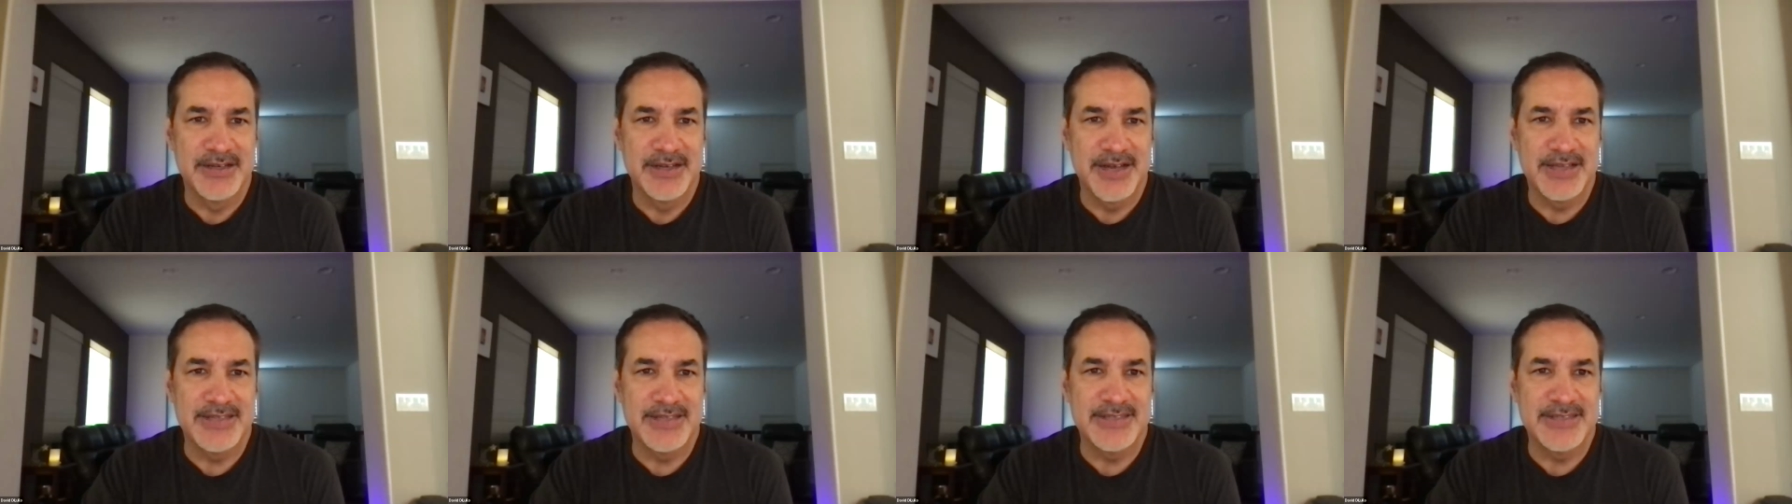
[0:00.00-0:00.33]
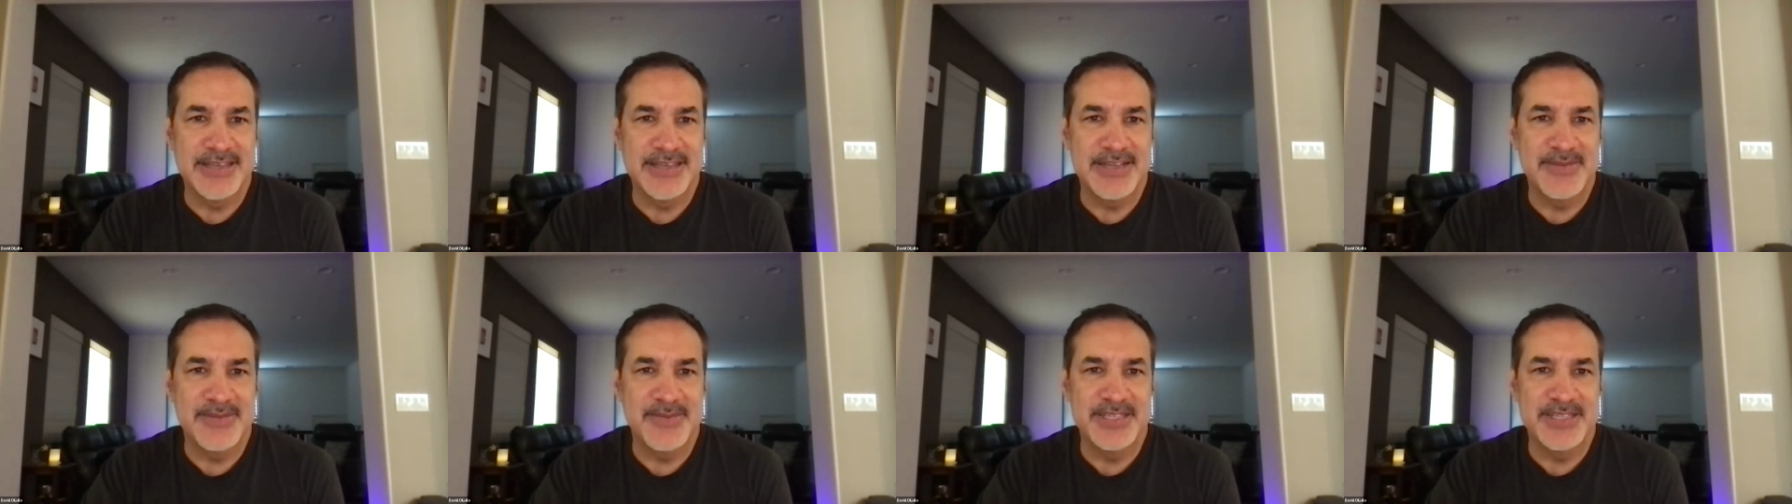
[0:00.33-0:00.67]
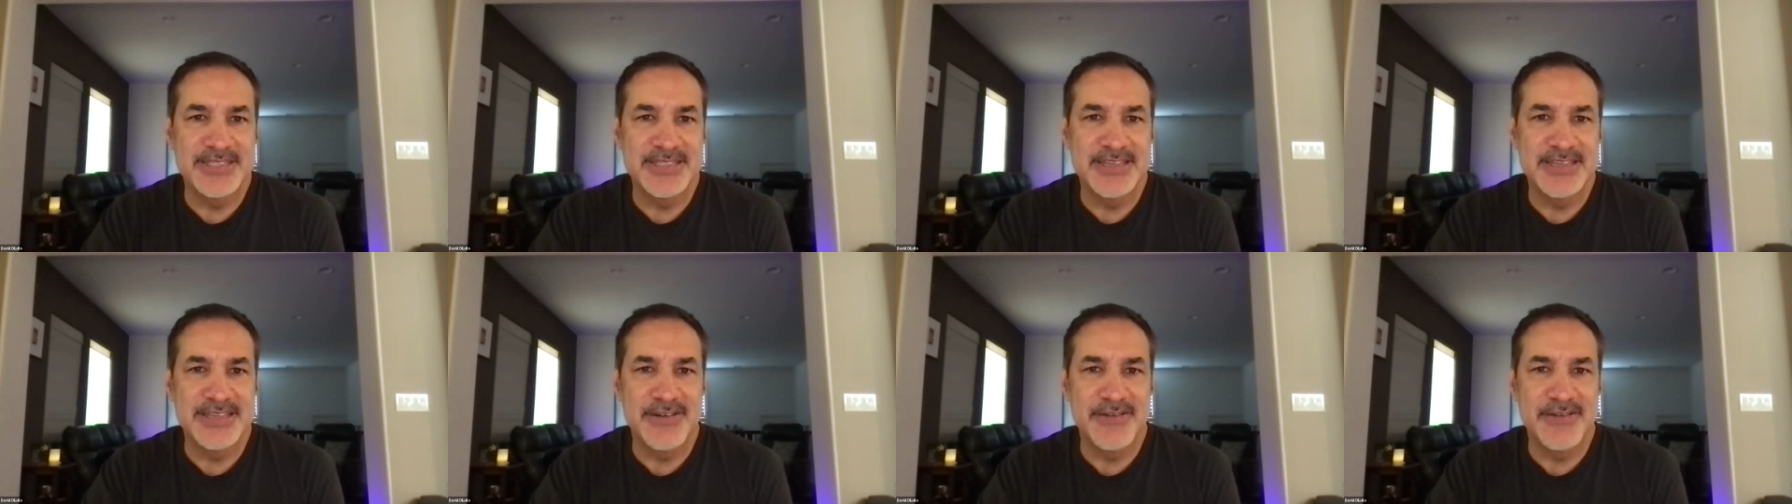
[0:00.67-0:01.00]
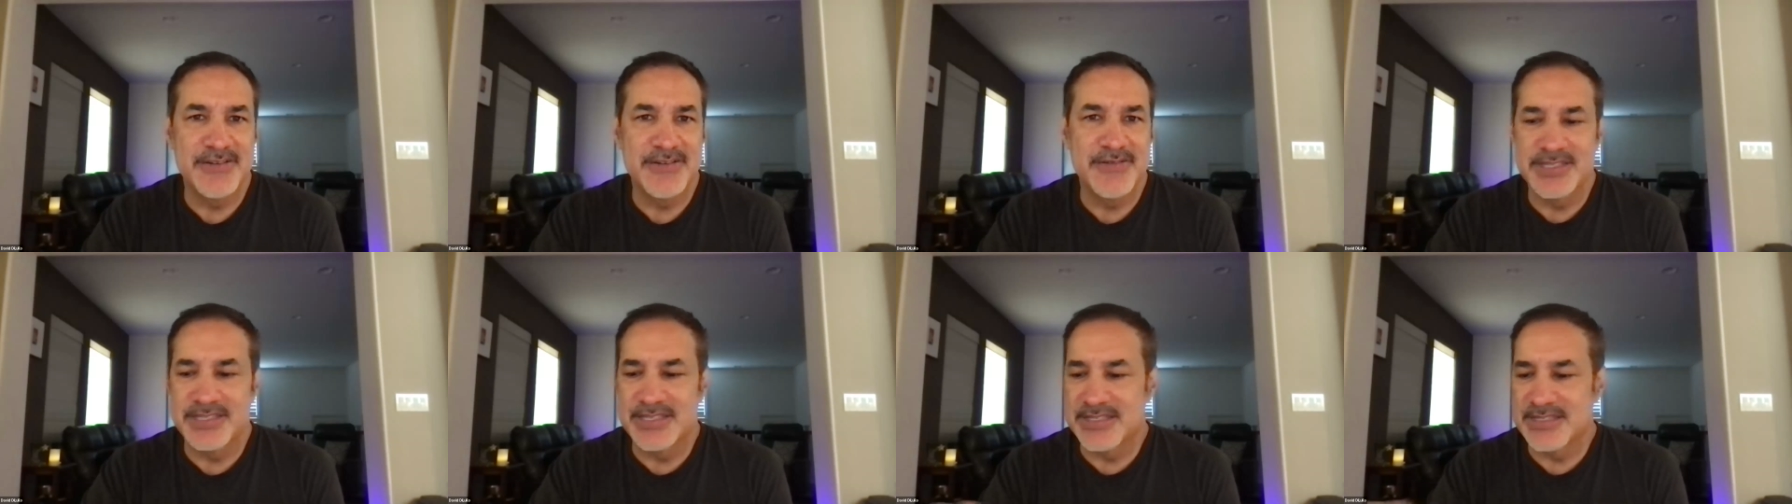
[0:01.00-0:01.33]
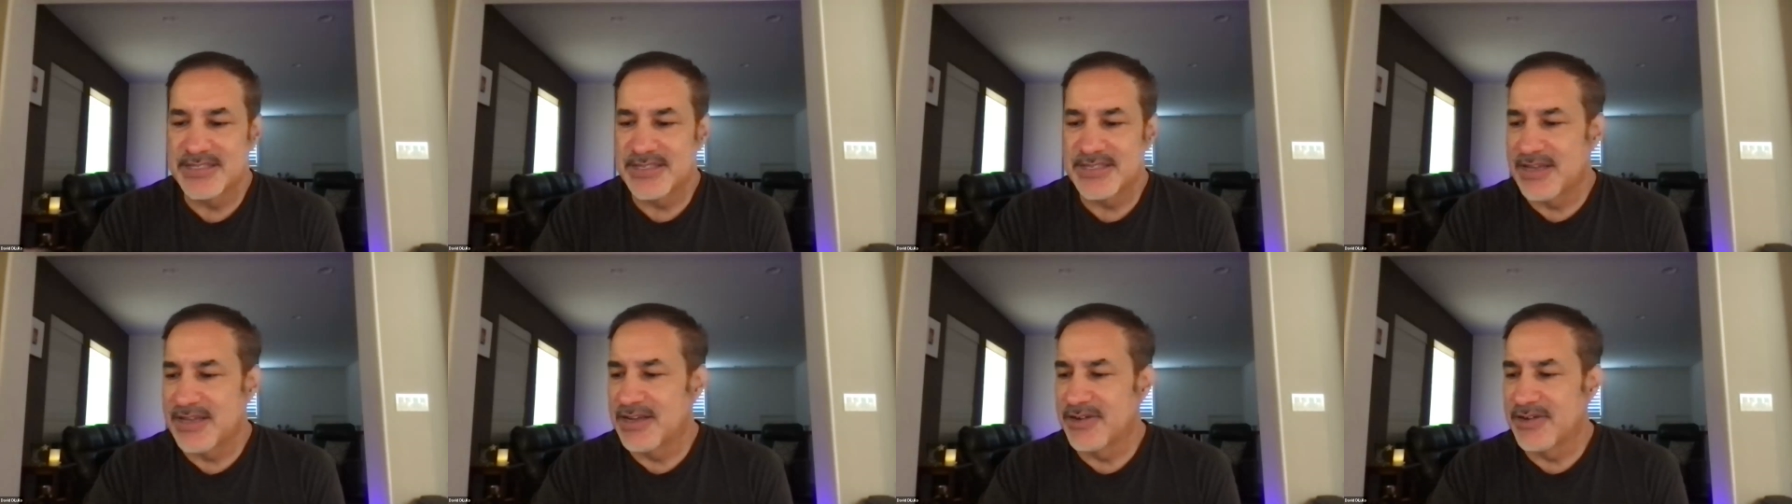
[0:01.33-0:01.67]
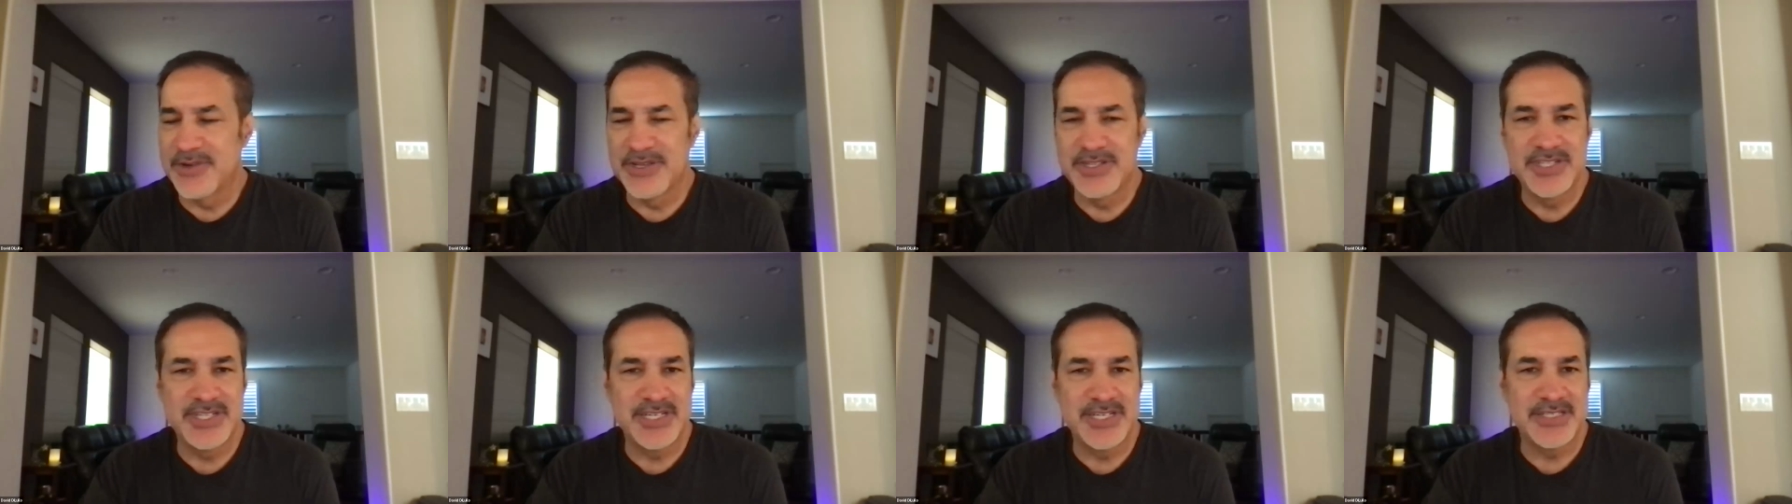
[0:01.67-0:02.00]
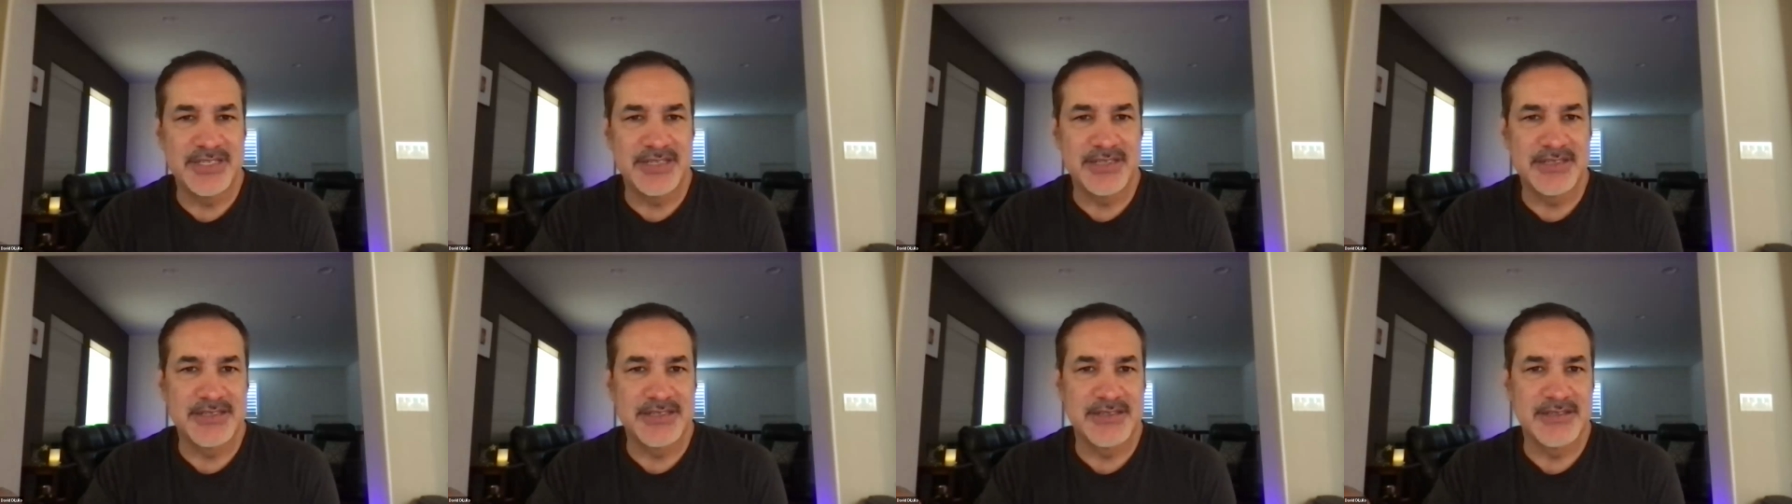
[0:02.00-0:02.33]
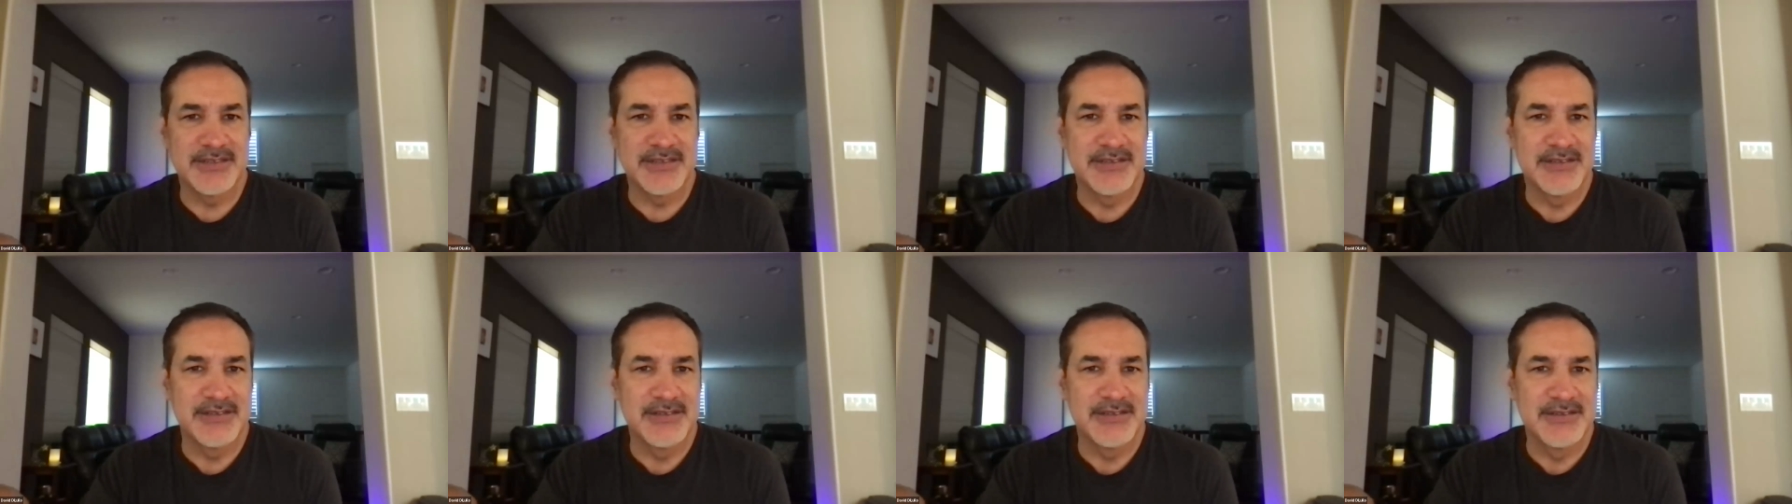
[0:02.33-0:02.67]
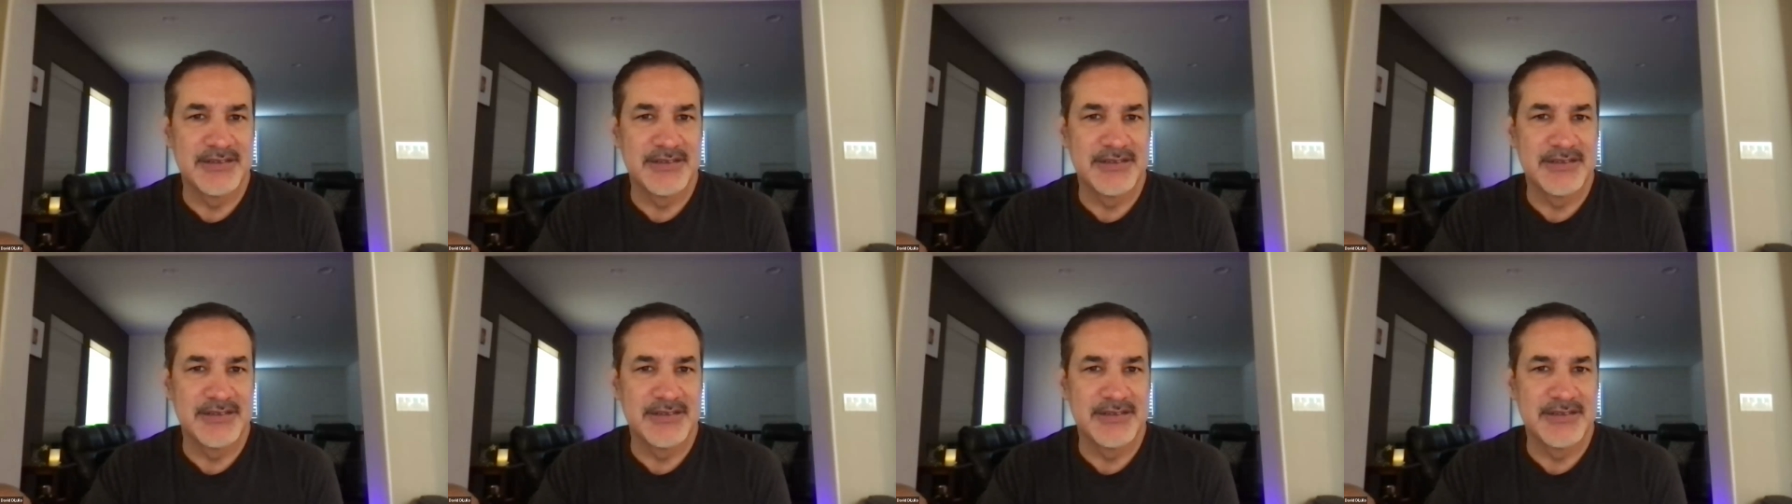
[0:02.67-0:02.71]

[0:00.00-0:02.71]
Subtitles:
I say to myself, this is hungry Jesus.